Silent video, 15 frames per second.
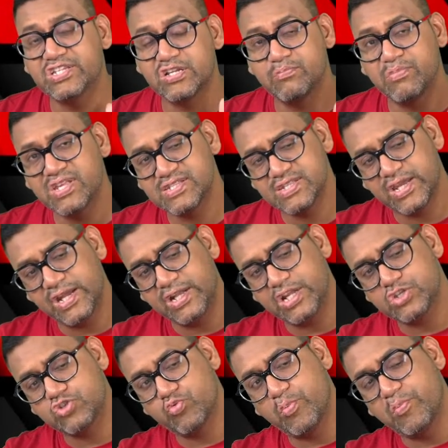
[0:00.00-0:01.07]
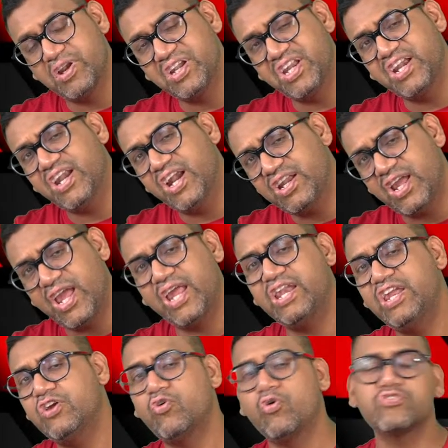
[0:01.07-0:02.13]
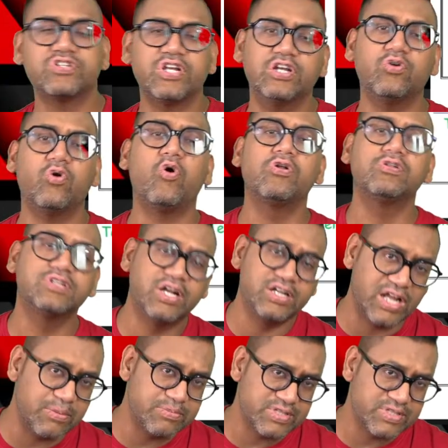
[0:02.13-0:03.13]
means it is to be maintained at any cost and all the times,